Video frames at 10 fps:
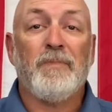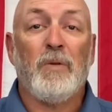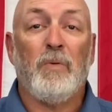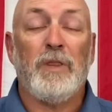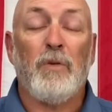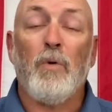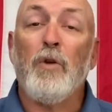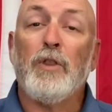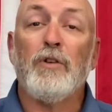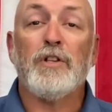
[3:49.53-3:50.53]
When they
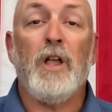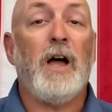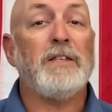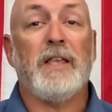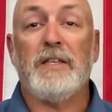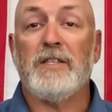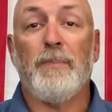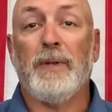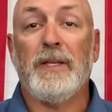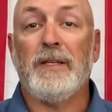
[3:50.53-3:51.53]
wrote those laws, they
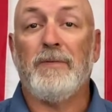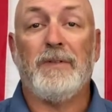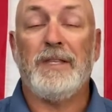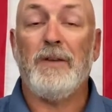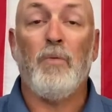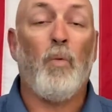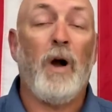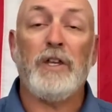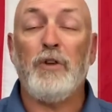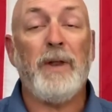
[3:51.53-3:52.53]
simply didn't
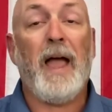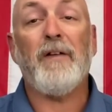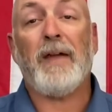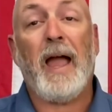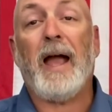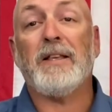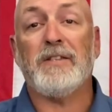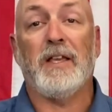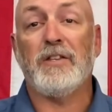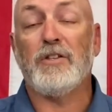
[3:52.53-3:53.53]
want you to have
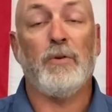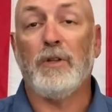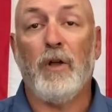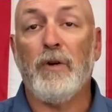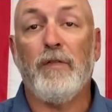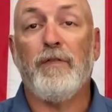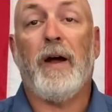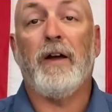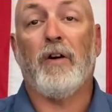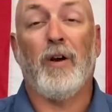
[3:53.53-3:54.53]
access to a loaded
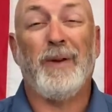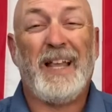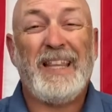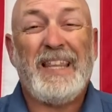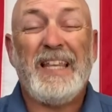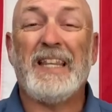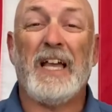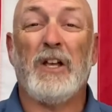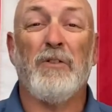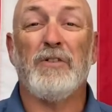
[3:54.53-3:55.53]
firearm, and I think
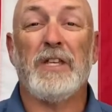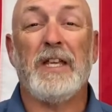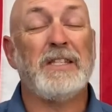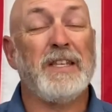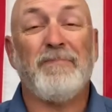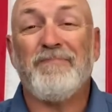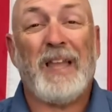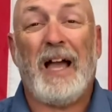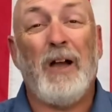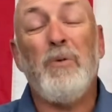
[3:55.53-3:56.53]
that goes against it.
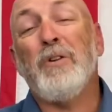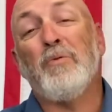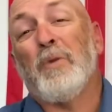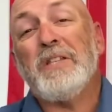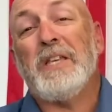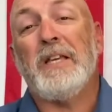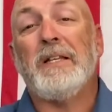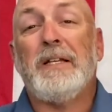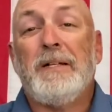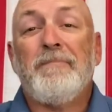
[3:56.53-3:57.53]
I wouldn't risk it.
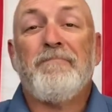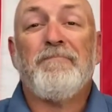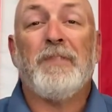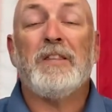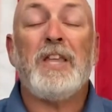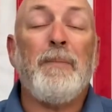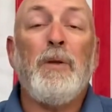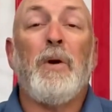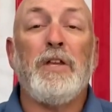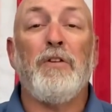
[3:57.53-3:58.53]
Tell me
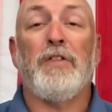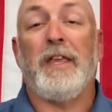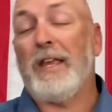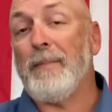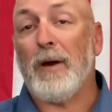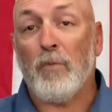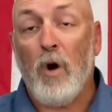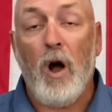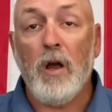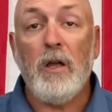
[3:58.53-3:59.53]
what you think. Am I
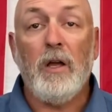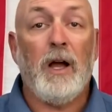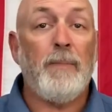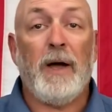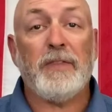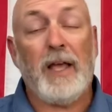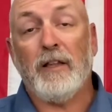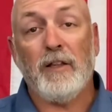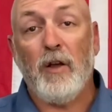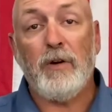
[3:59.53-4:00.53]
wrong about that
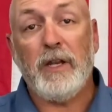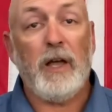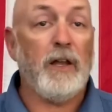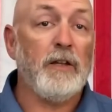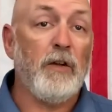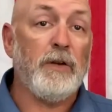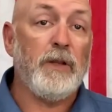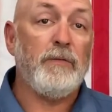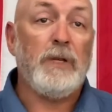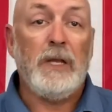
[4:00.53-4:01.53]
loaded,
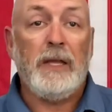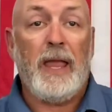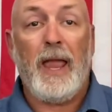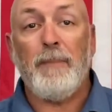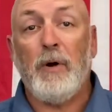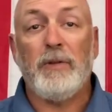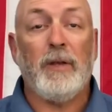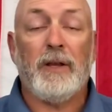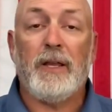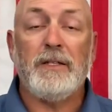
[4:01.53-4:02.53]
unloaded ammo in
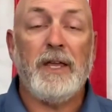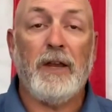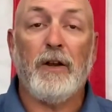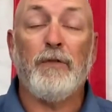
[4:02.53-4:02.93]
the container?